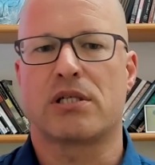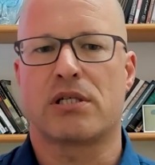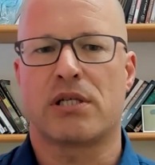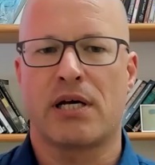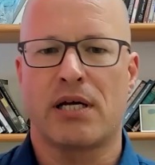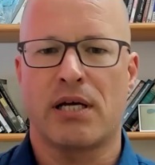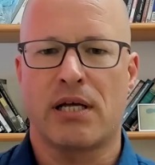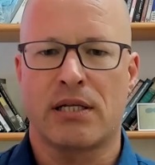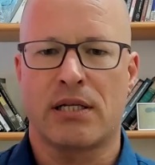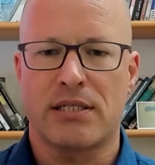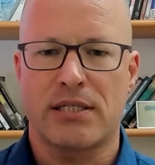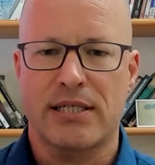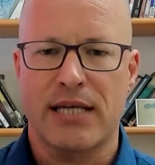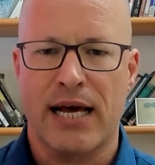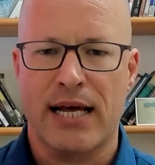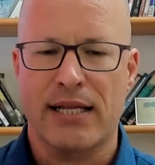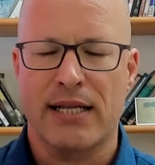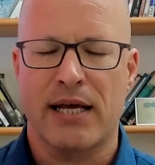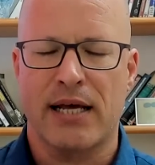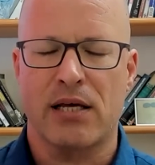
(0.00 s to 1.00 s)

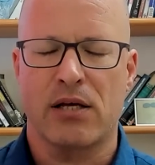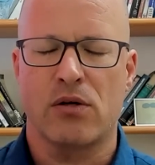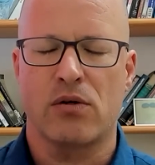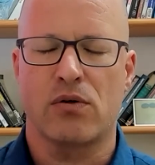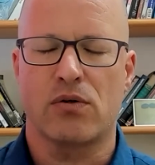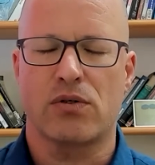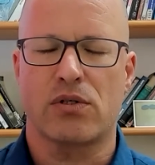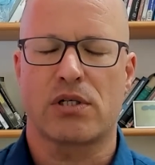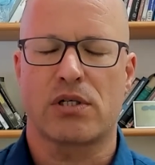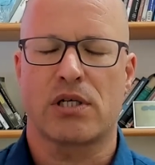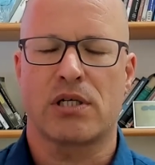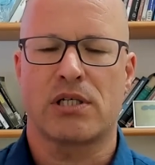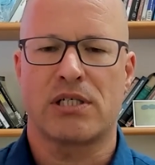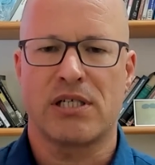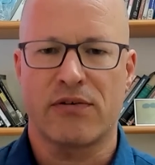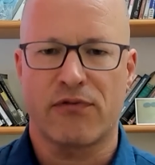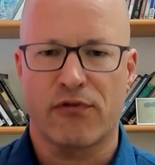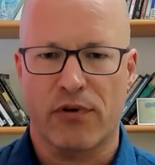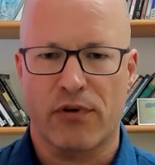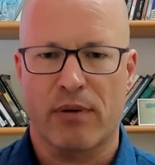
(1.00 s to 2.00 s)
Instead, they used a
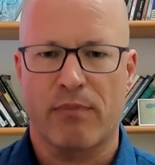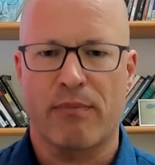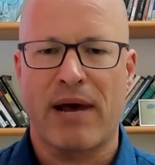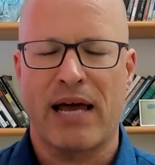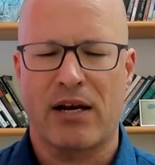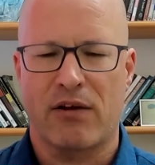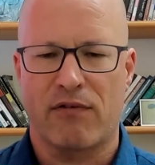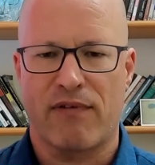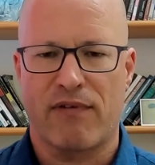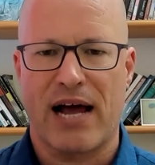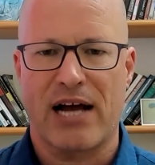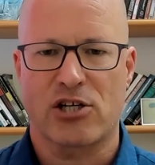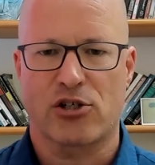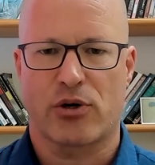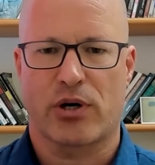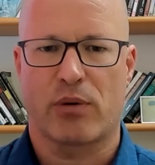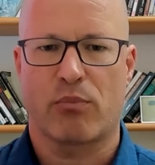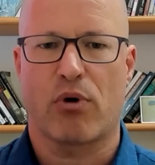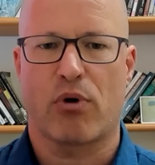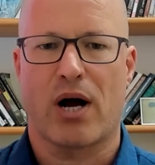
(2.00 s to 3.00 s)
different
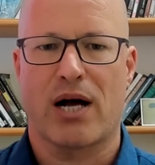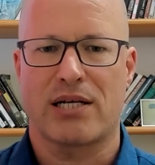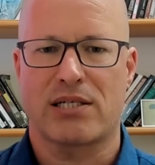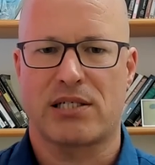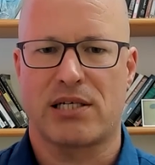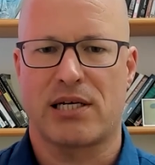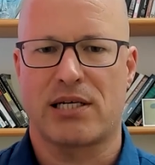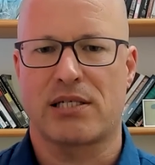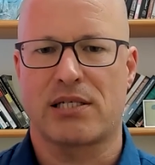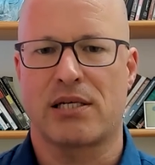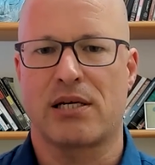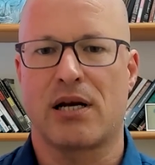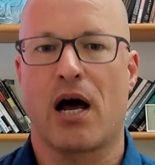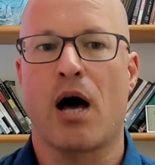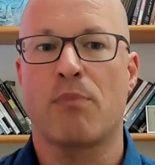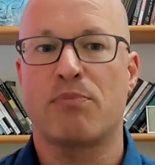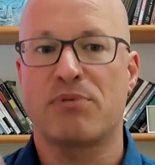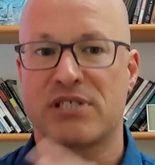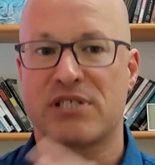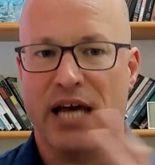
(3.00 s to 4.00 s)
manufacturing process, an
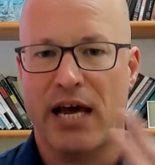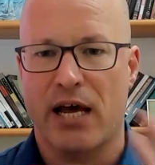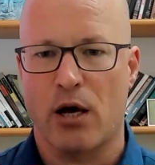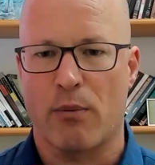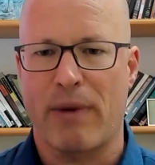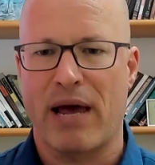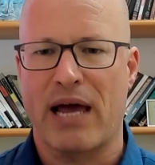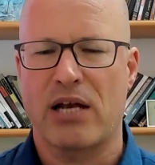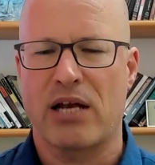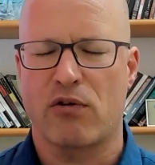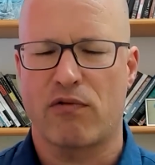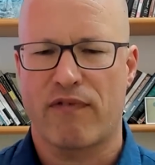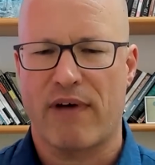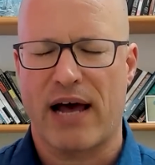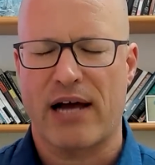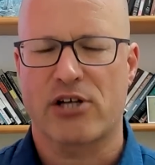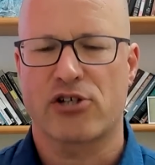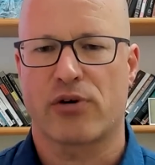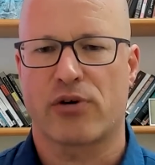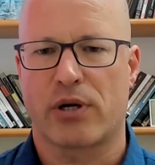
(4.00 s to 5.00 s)
upscale
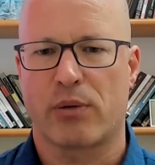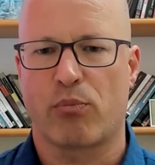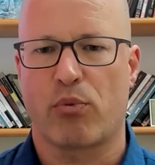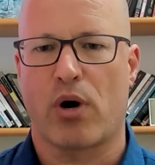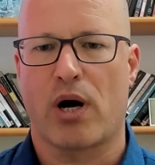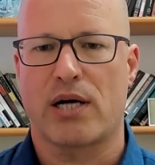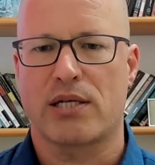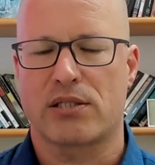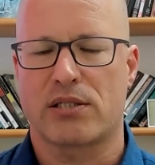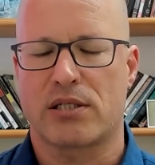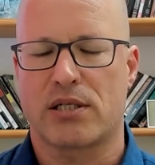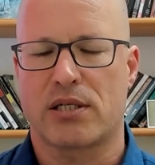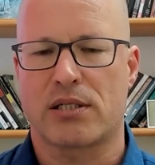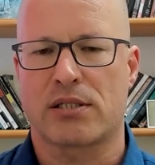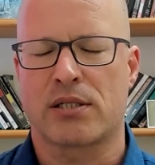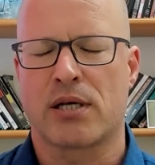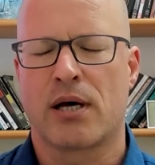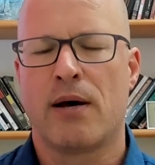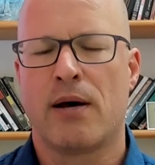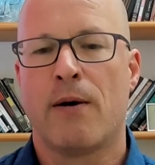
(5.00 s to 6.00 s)
manufacturing
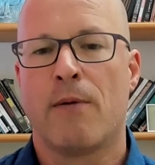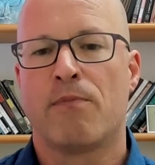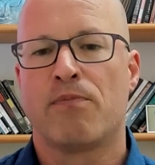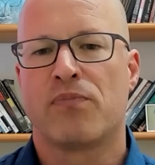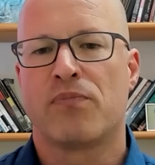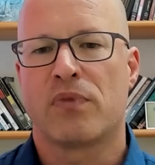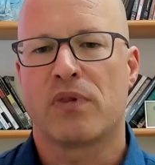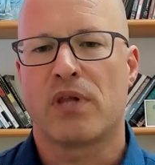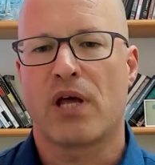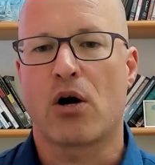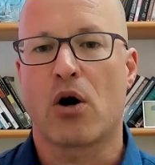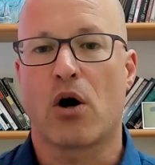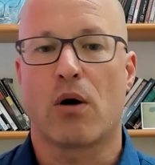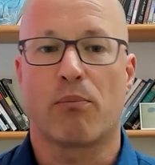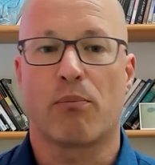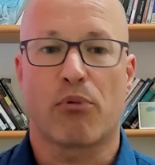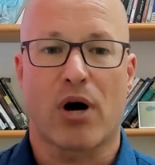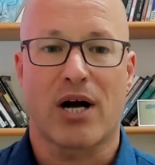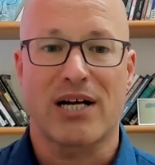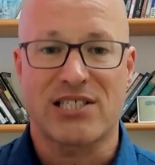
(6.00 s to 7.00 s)
process they call
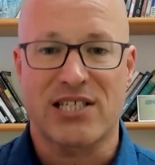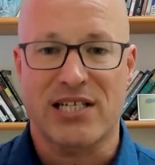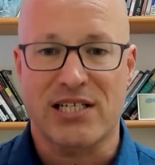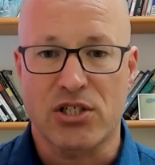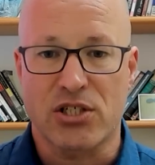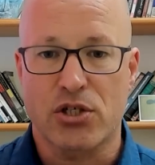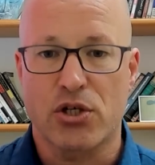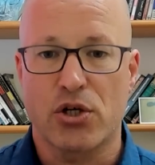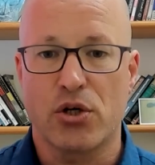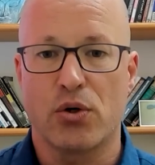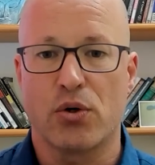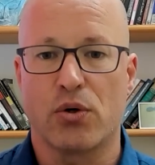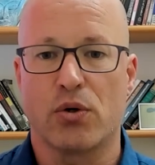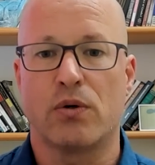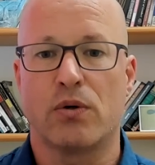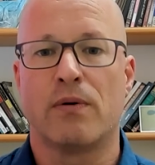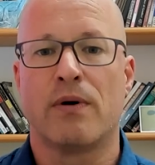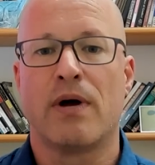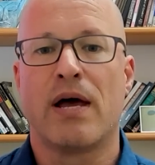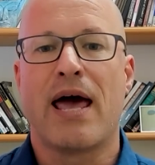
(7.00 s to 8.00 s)
process
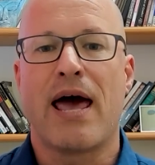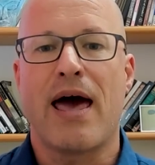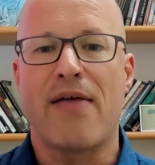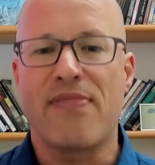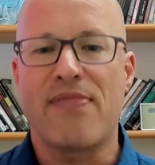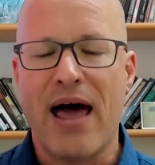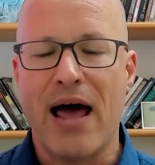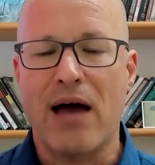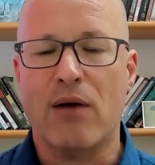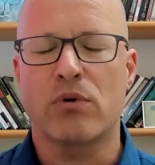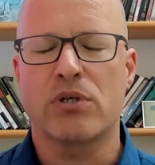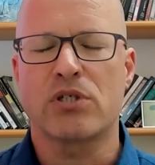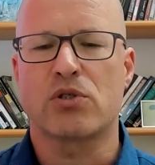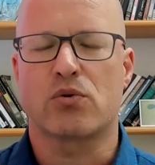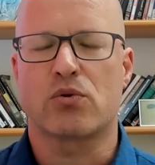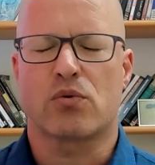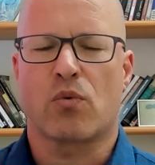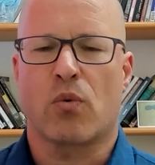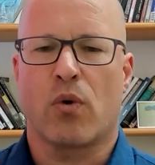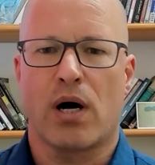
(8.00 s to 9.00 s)
two, and that
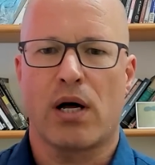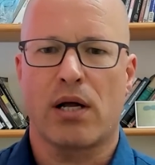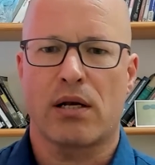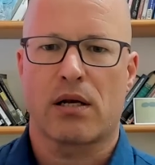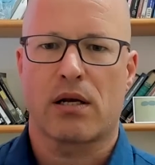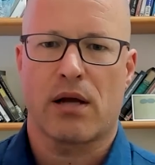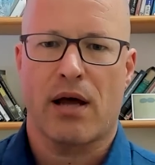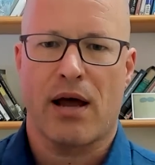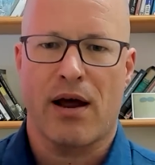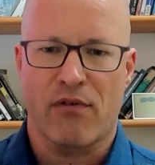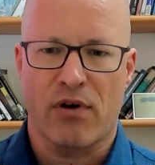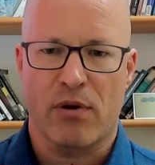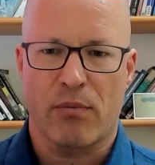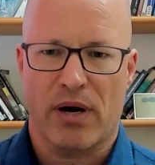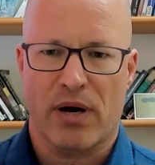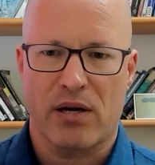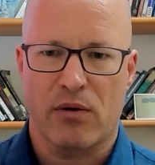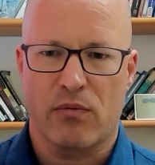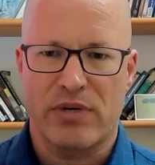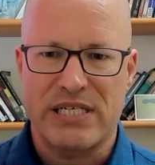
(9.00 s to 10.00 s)
was what
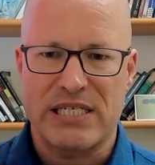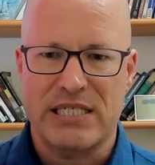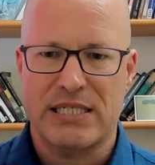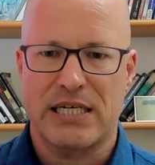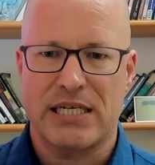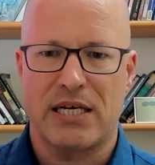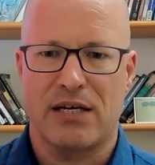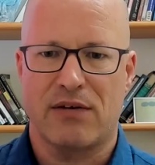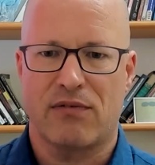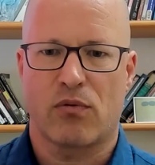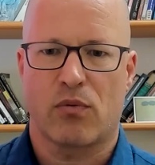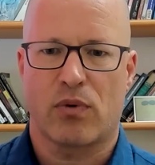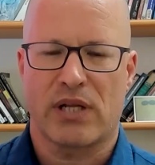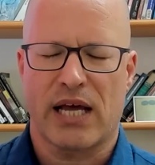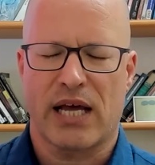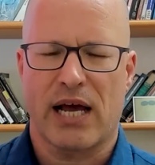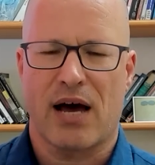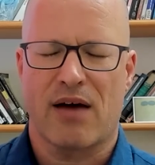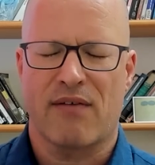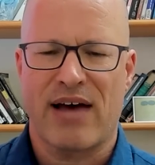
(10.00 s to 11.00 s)
everybody received when they
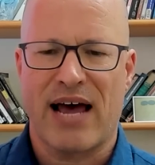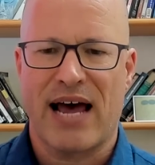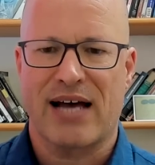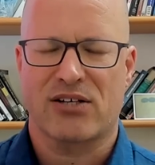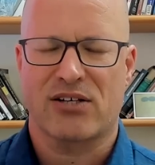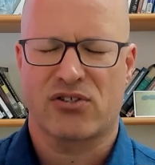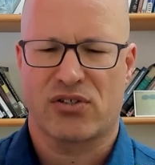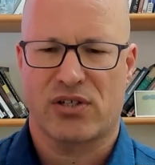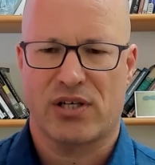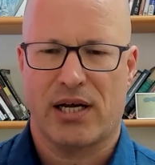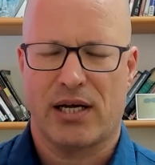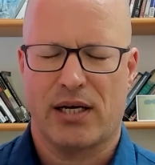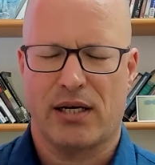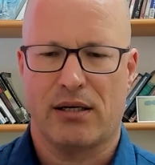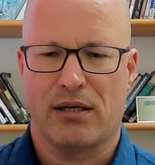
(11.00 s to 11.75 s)
got vaccinated.